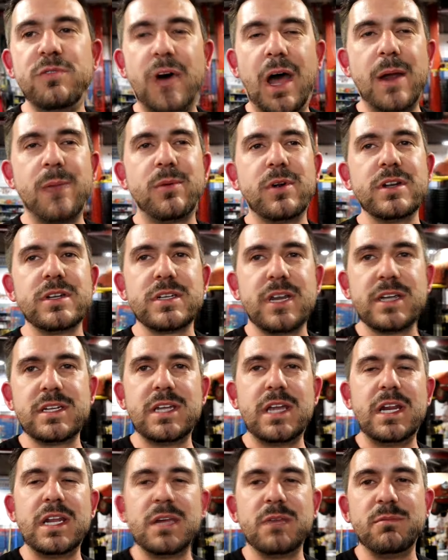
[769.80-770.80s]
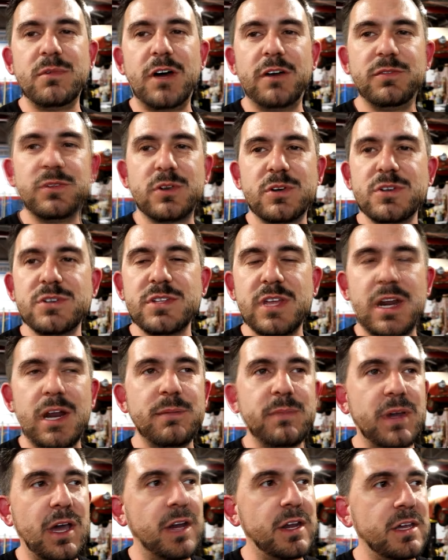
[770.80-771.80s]
vibrant titanium mufflers that
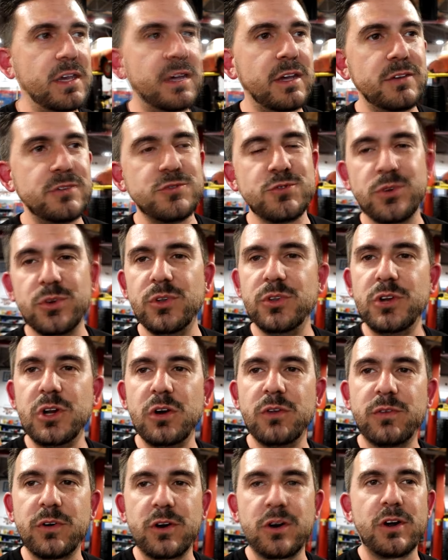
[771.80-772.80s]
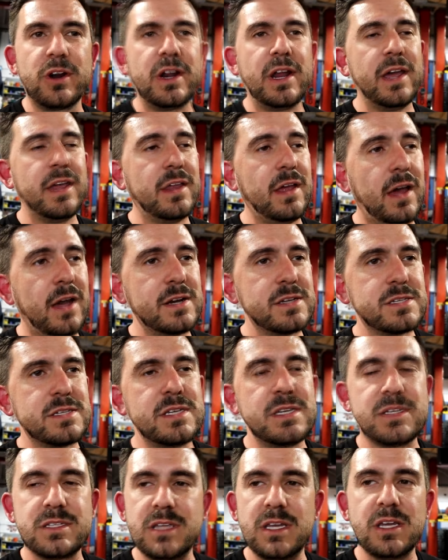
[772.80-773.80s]
I'm kind of drooling over. And I
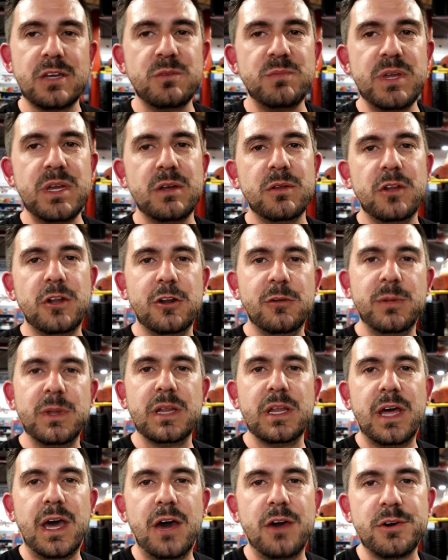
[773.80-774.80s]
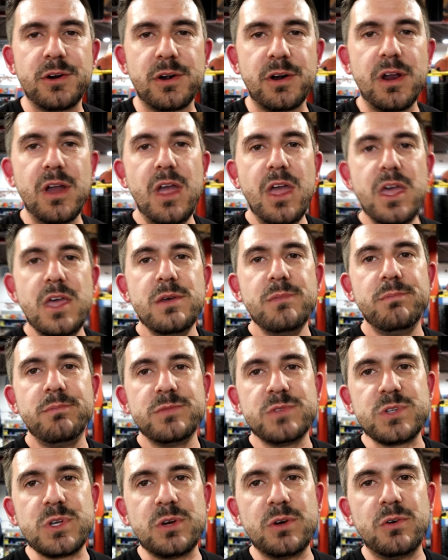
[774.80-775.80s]
honestly, this thing could be a little bit louder.
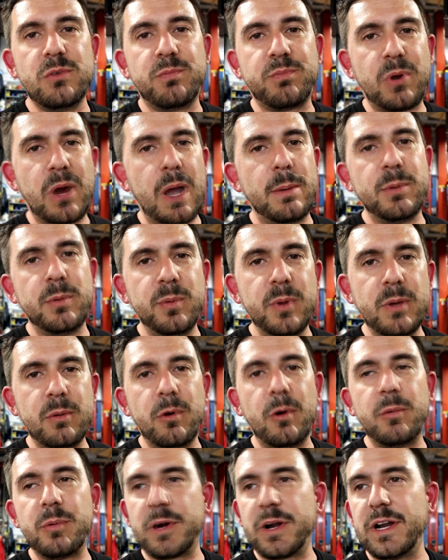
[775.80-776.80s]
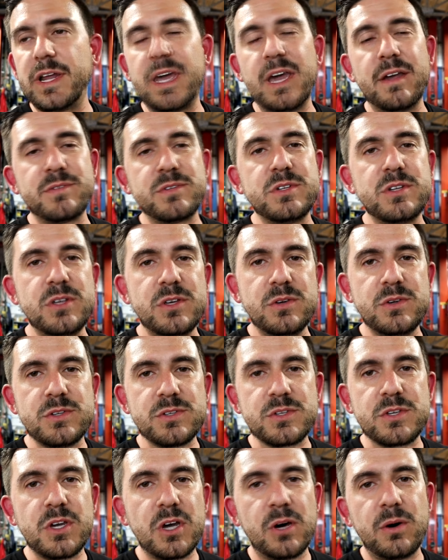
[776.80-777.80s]
So probably what we're going to have to do
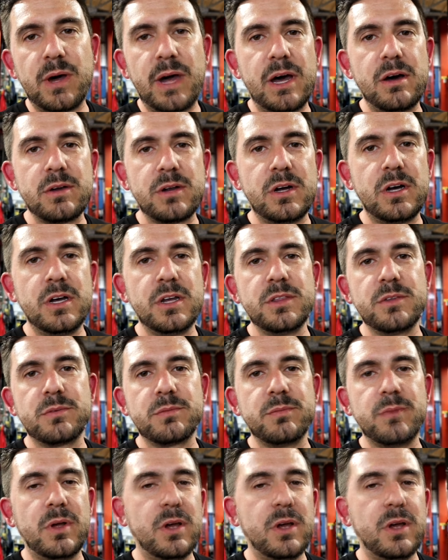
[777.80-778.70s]
is go out on